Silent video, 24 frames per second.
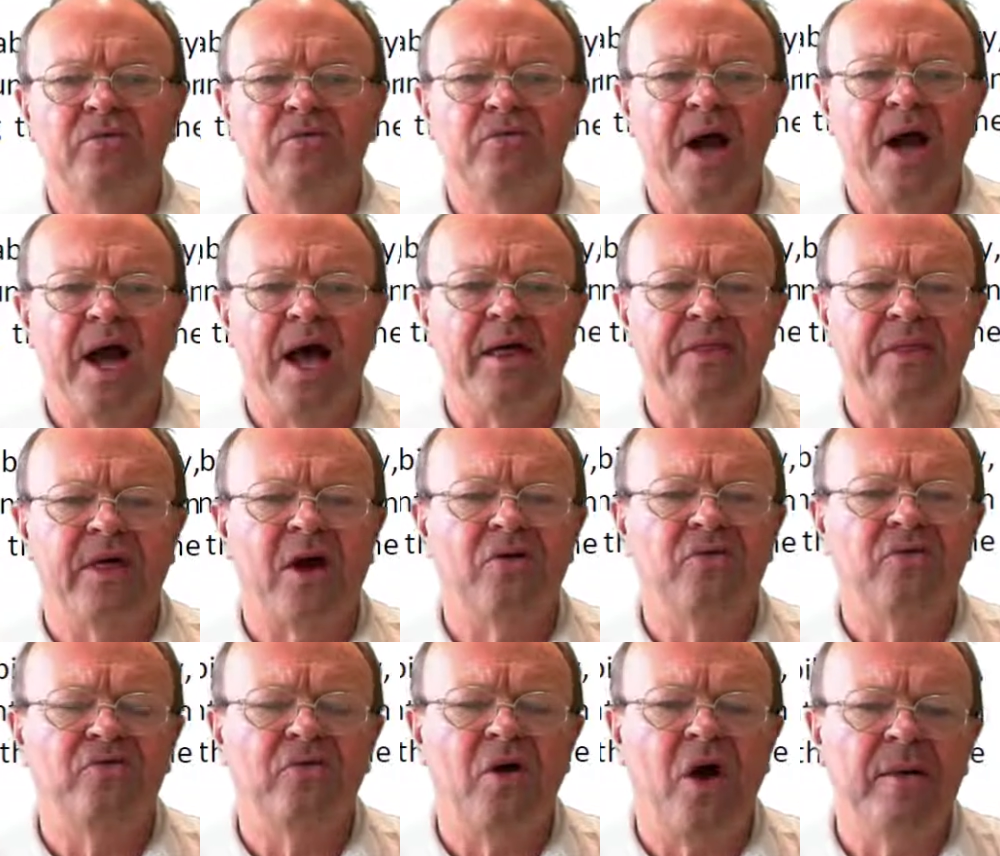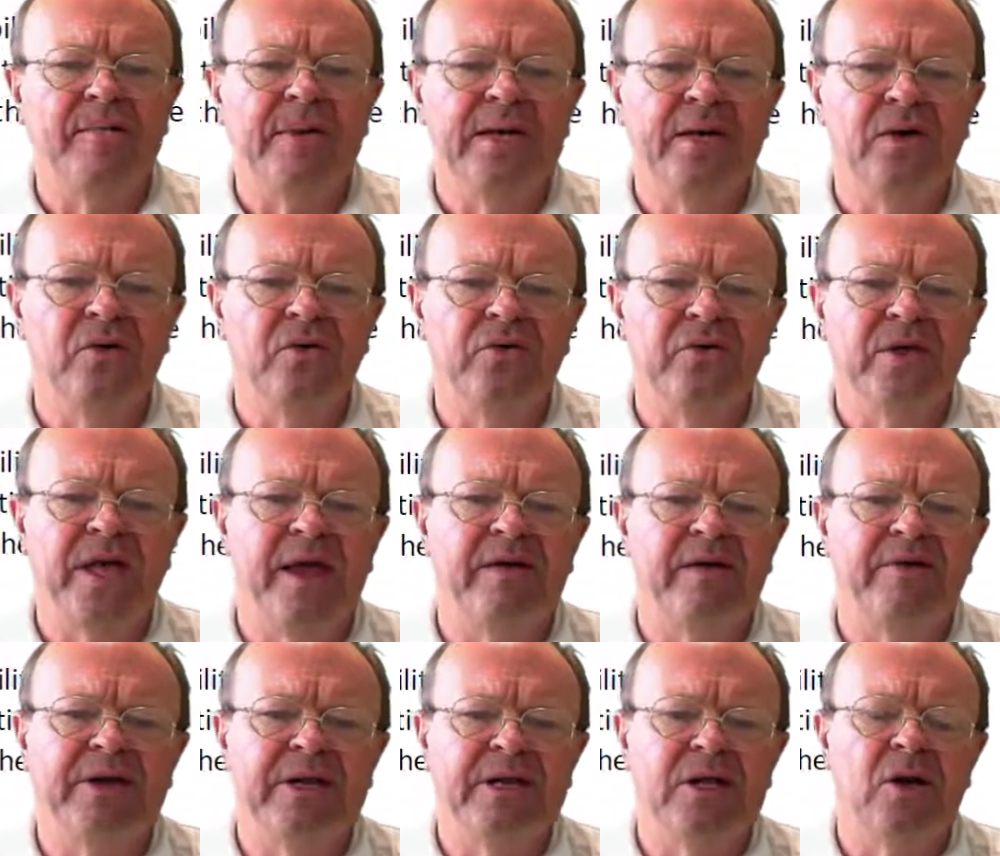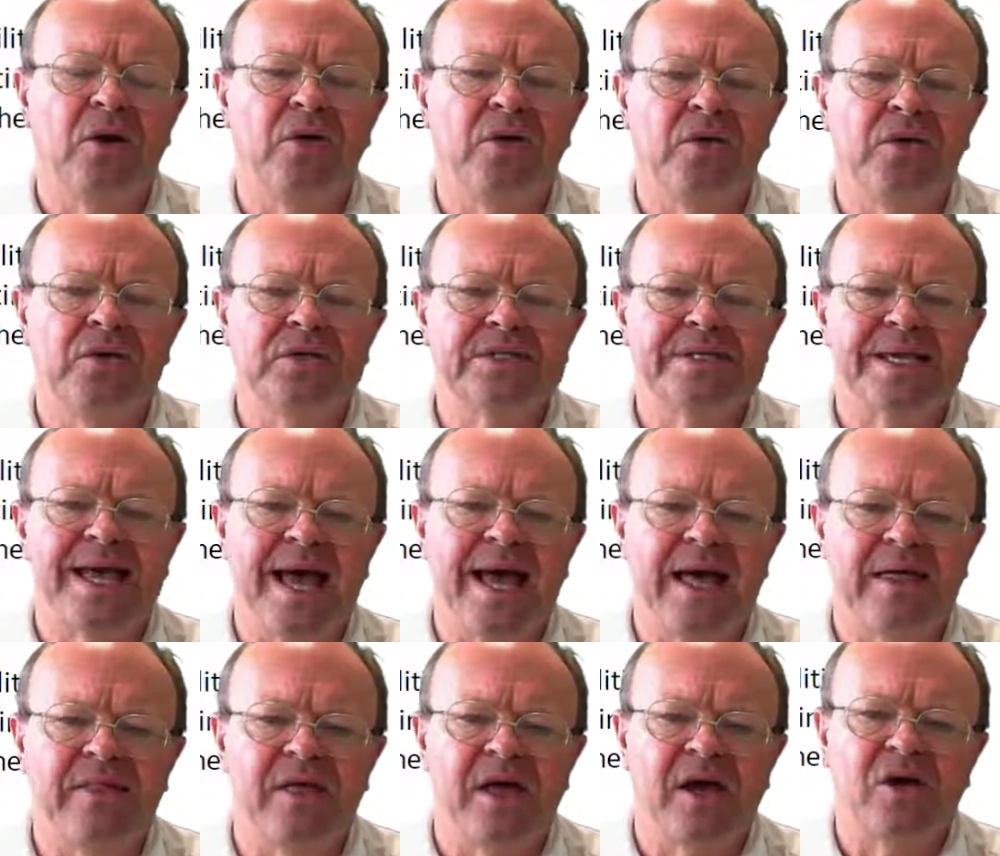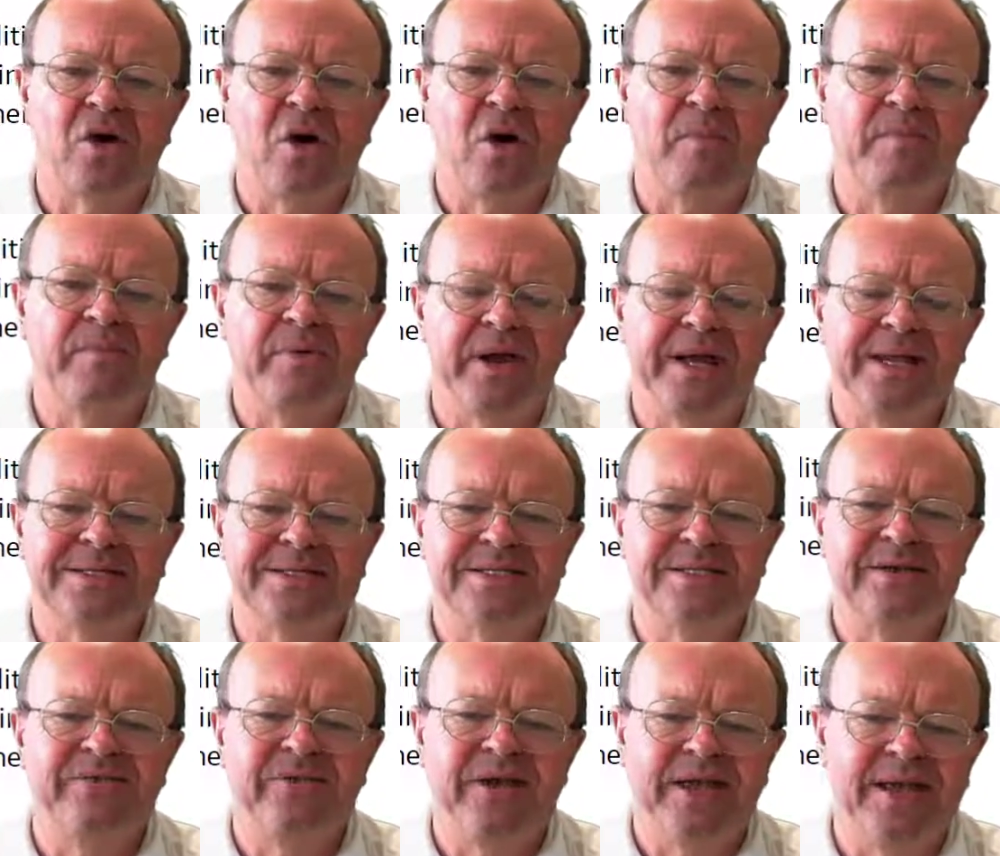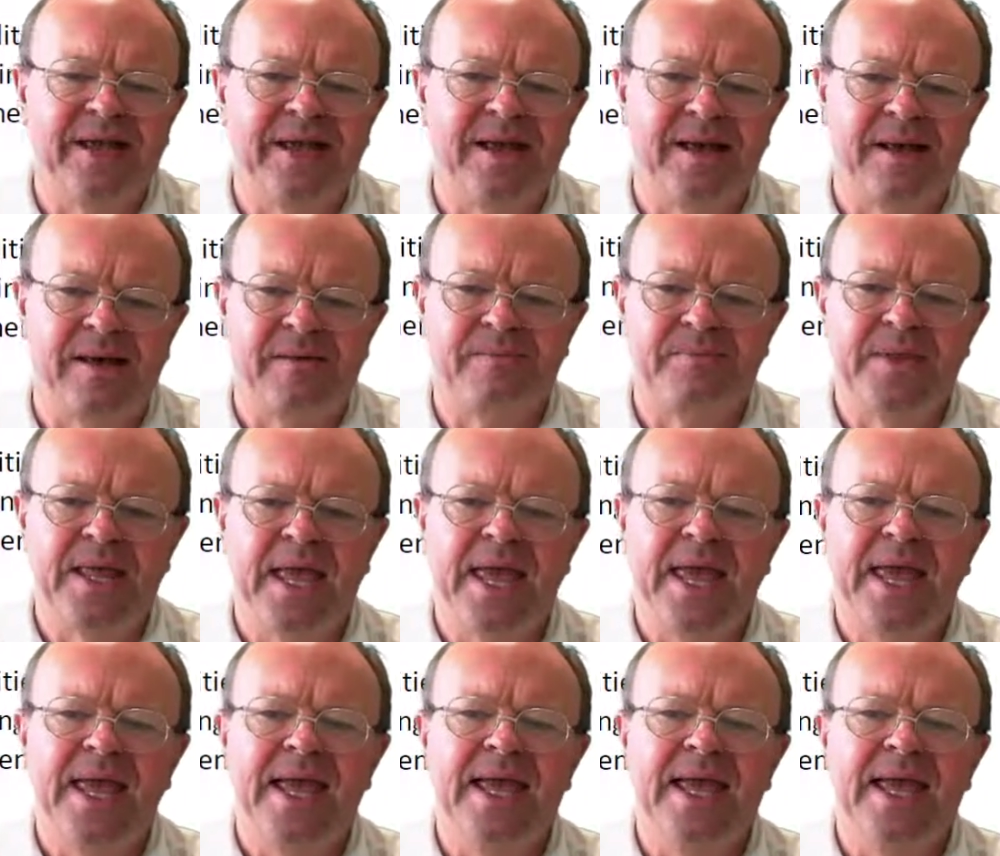Rather, Ryman Healthcare includes other comprehensive income